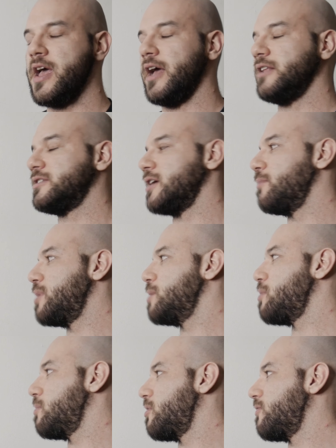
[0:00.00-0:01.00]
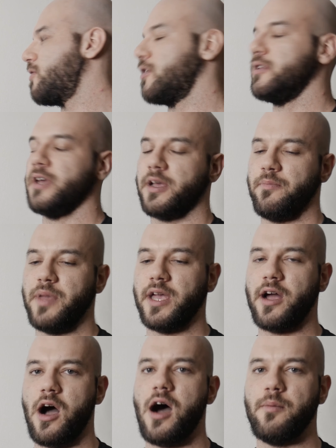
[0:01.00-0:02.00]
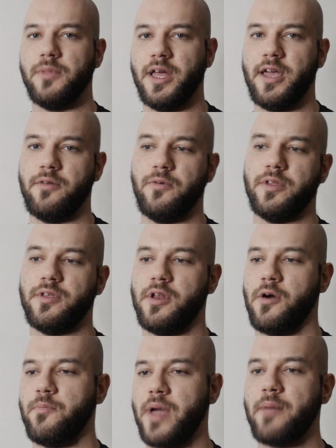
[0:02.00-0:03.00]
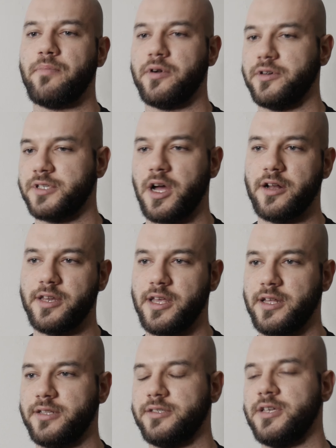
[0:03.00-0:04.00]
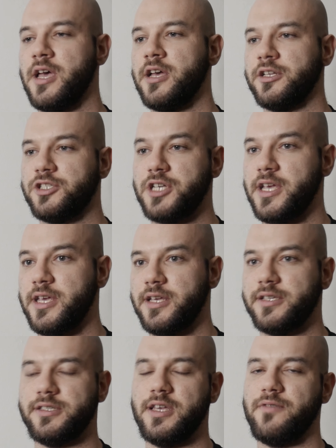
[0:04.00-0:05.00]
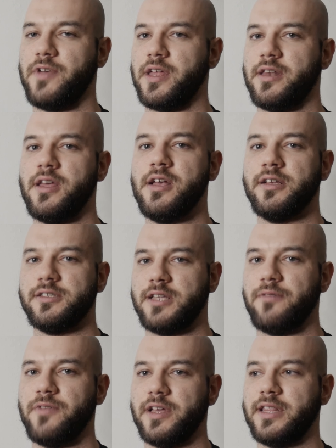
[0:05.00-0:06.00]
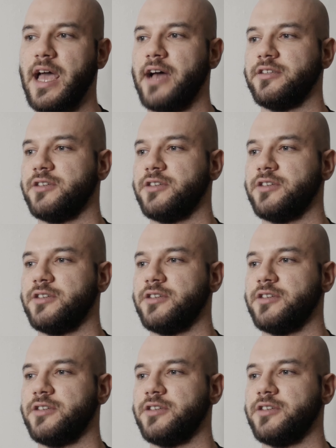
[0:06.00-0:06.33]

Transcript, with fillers: and some people prefer like a big omelet with, you know, peppers, onions, cheese even, stuff like that.